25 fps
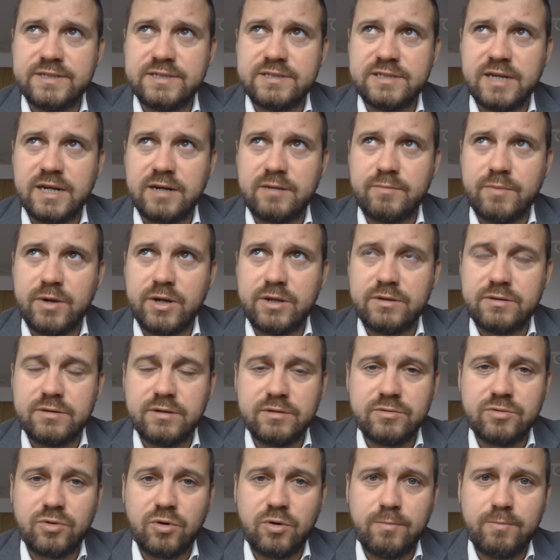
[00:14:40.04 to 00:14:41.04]
office
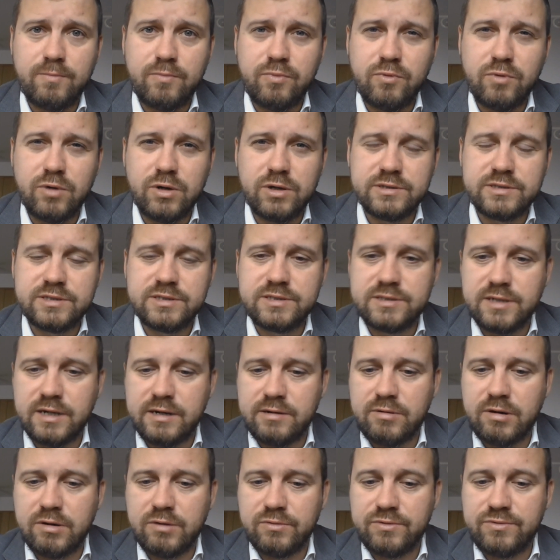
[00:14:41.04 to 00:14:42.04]
segment, the drop
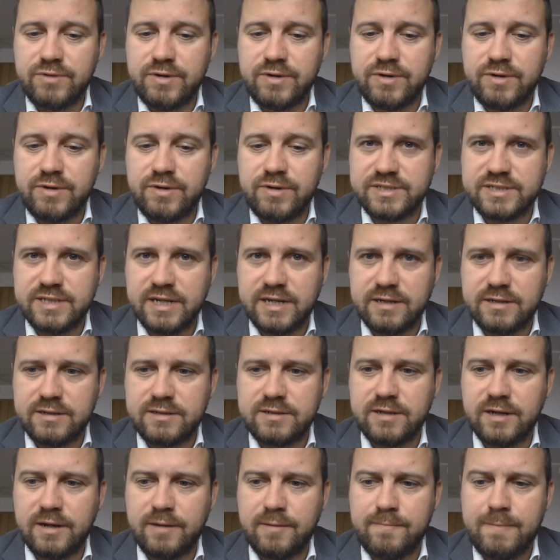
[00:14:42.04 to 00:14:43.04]
was around
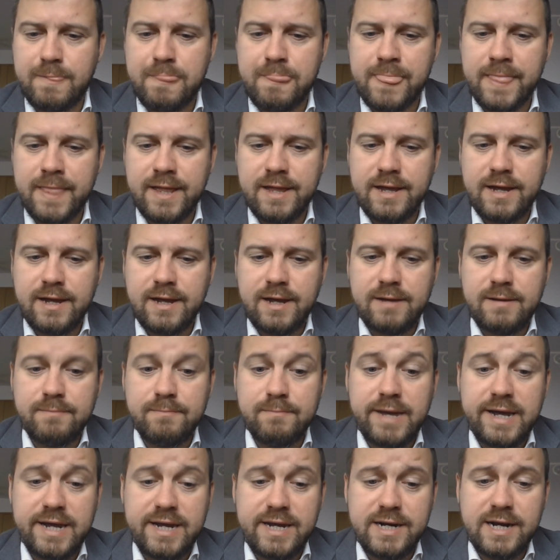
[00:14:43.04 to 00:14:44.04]
3%.
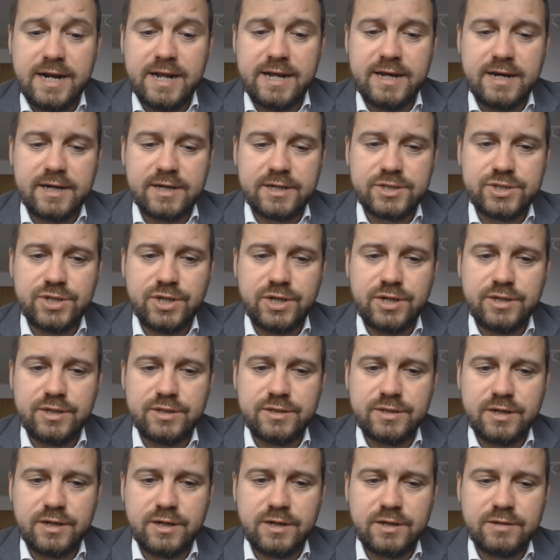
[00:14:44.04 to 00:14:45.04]
Mainly,
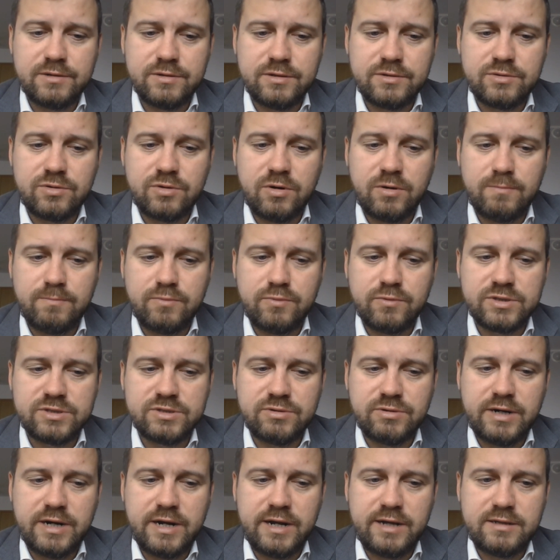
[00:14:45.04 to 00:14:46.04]
actually, the drop
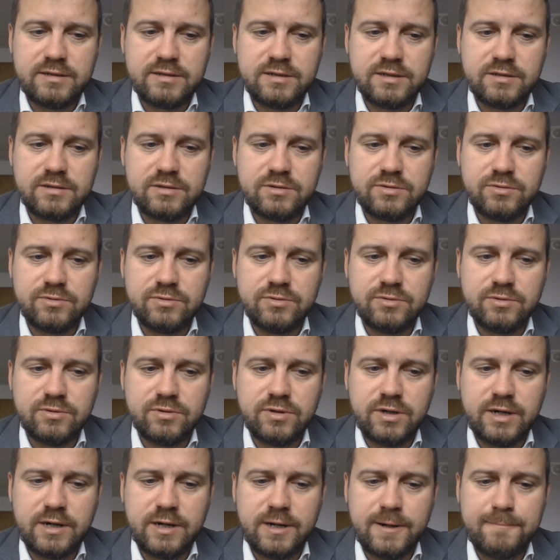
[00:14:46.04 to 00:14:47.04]
was related
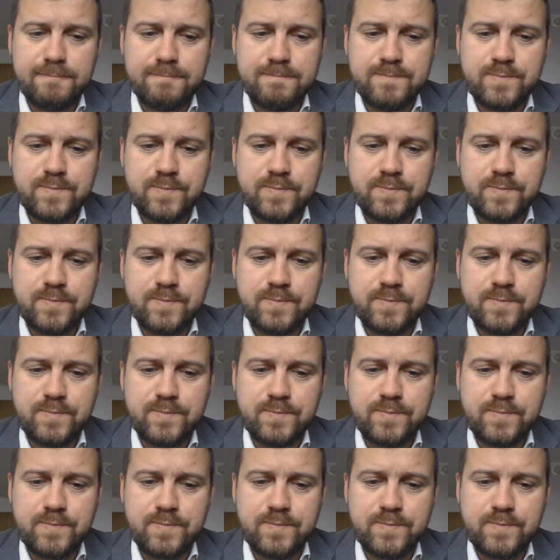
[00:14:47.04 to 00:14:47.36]
to